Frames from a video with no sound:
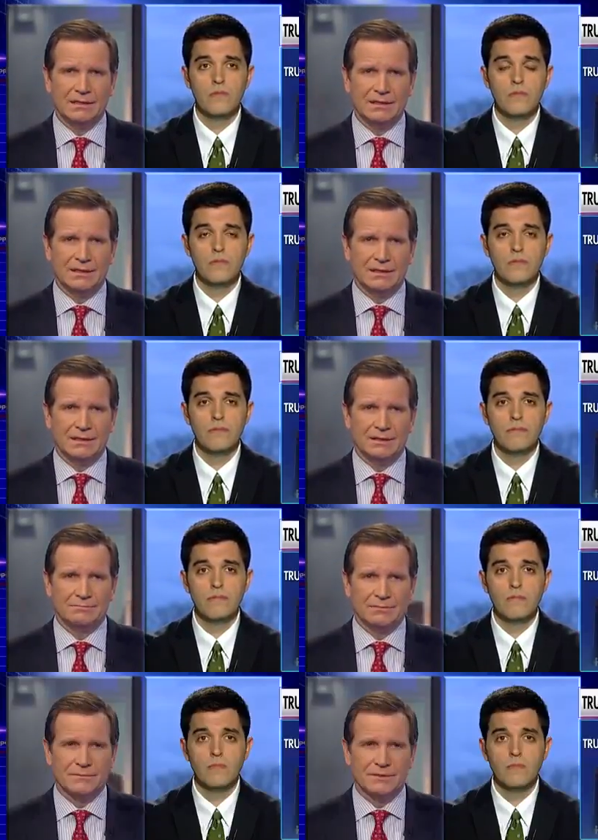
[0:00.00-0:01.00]

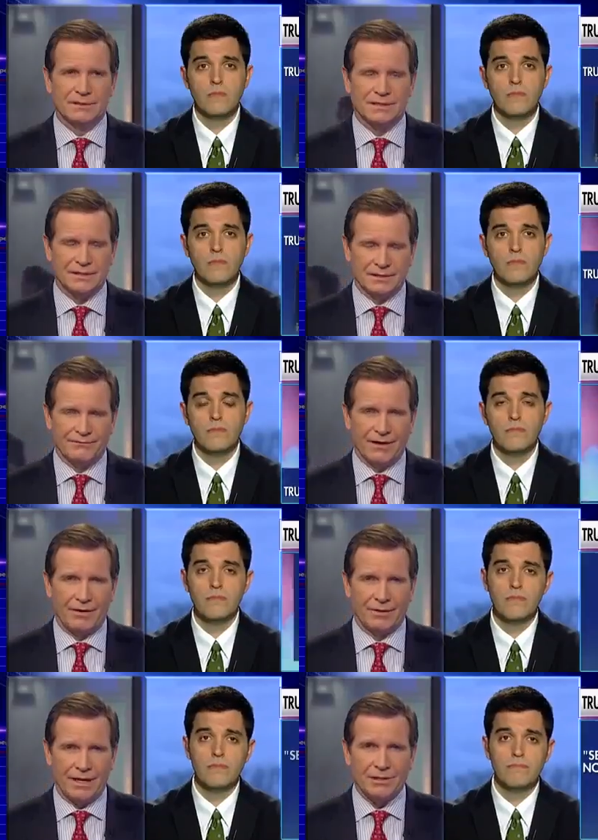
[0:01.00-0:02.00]
Speaker 1: um, the Clinton
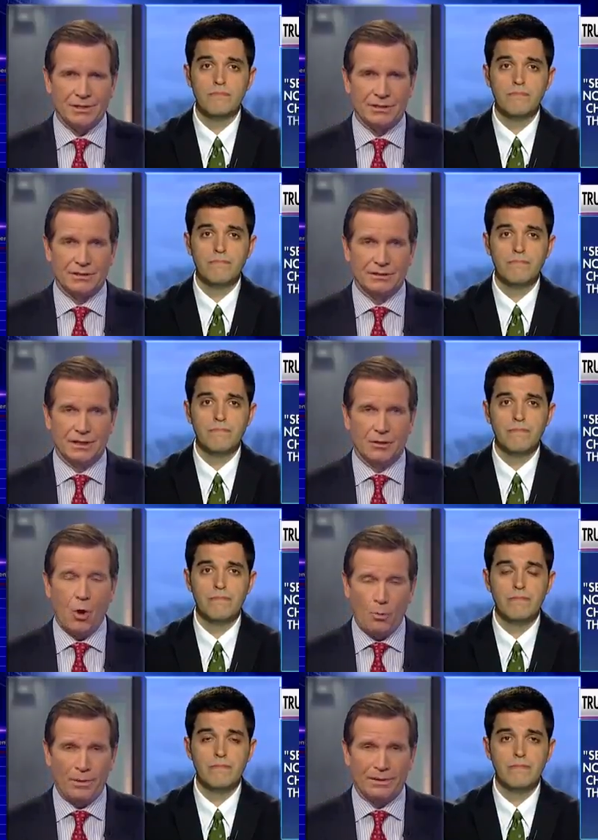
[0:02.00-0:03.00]
Foundation
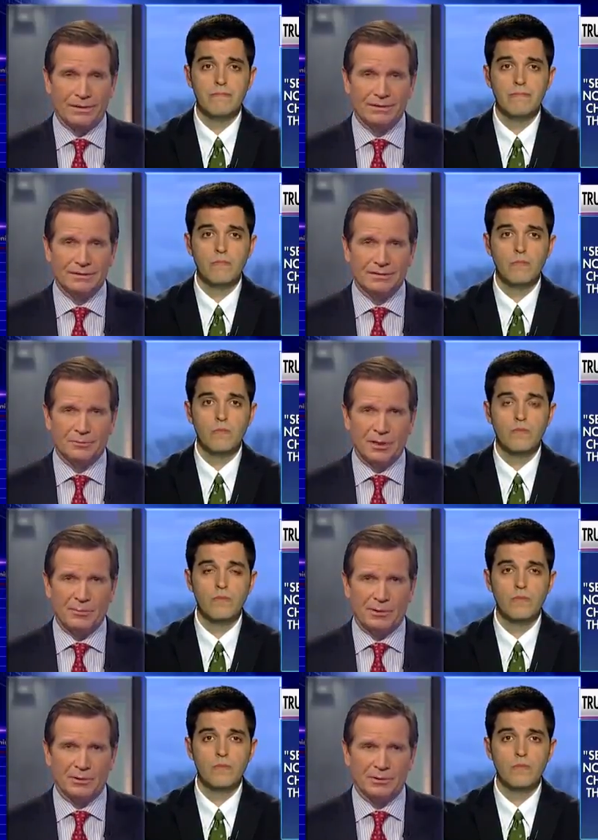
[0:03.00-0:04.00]
open to
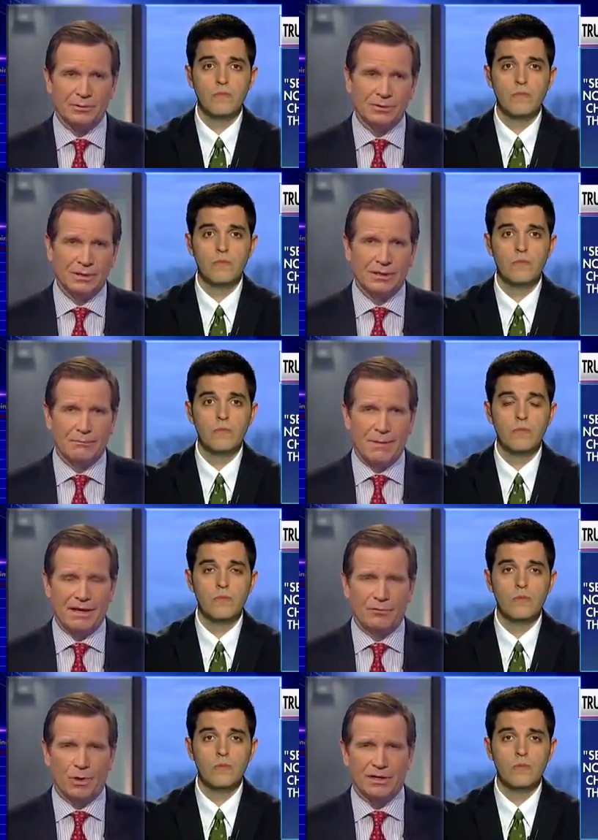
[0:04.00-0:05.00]
people who
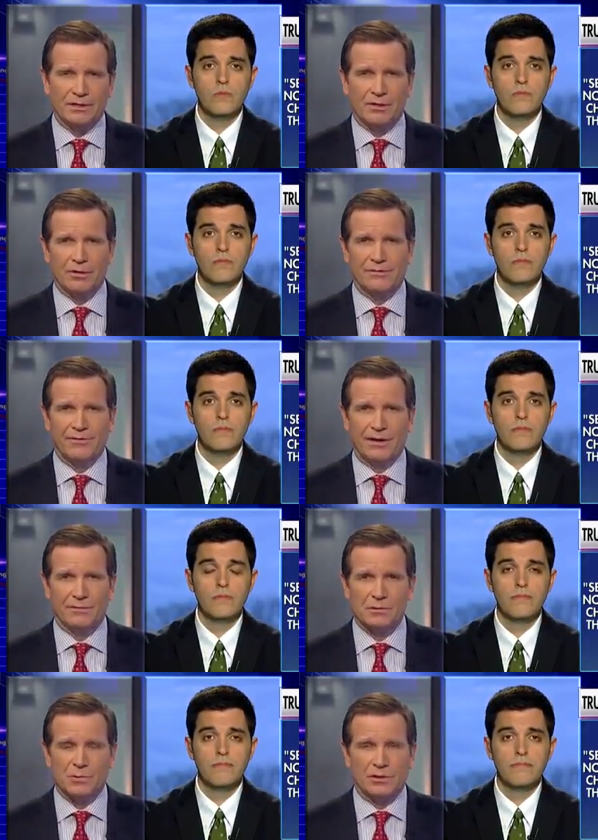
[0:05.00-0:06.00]
may have wanted to curry
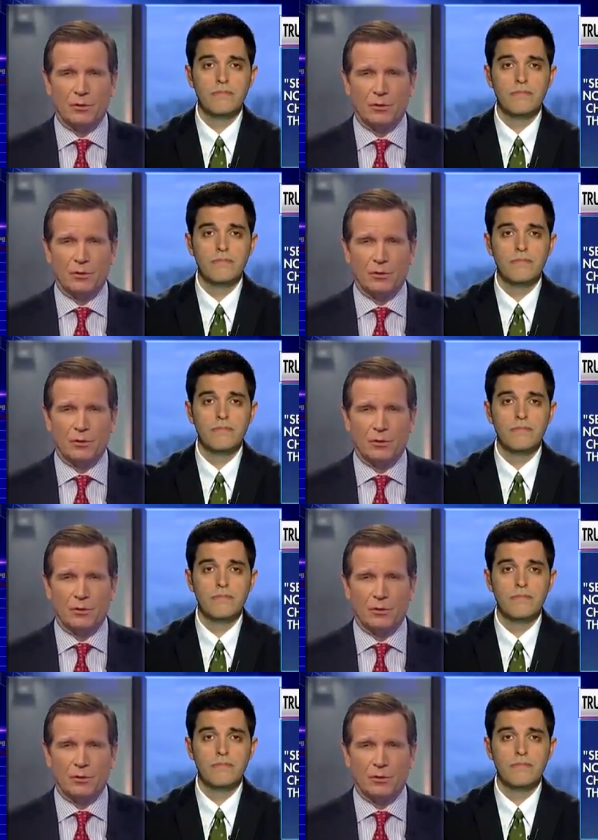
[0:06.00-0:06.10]
favors with